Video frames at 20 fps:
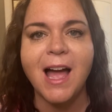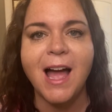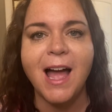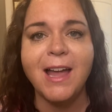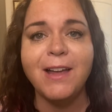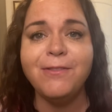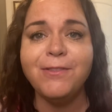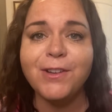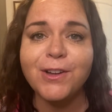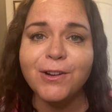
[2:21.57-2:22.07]

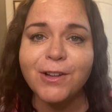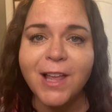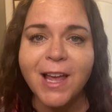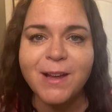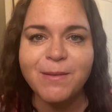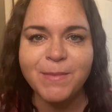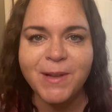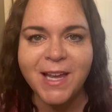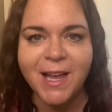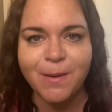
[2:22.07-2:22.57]
If you're like
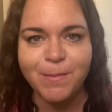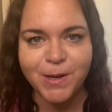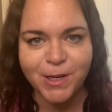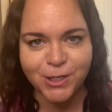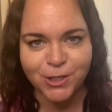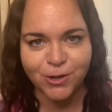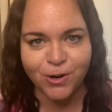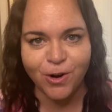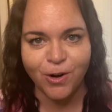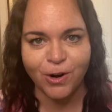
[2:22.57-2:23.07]
me, I
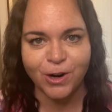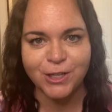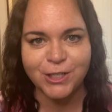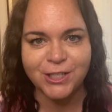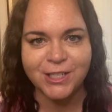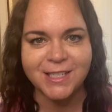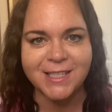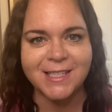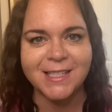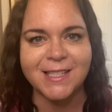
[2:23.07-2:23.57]
picture
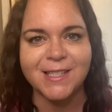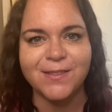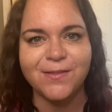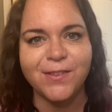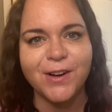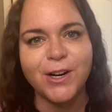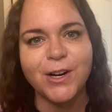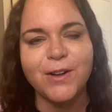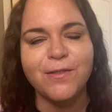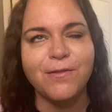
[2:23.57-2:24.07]
oranges as a
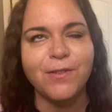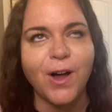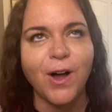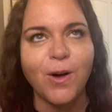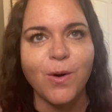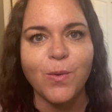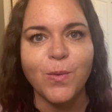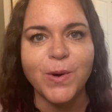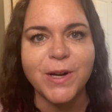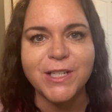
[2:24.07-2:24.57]
very
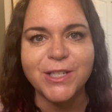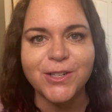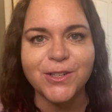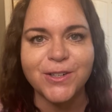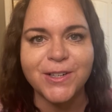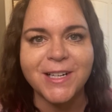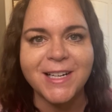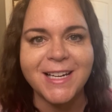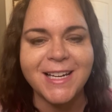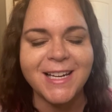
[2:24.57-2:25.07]
fall,
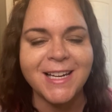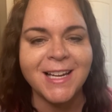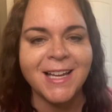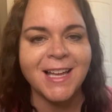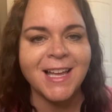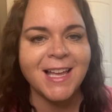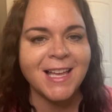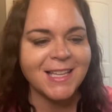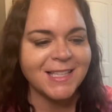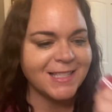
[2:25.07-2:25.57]
wintry
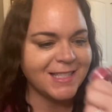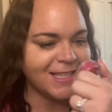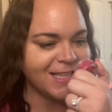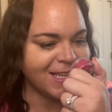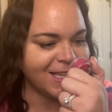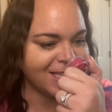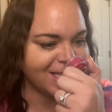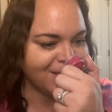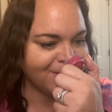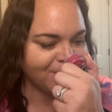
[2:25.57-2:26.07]

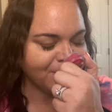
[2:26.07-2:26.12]
scent.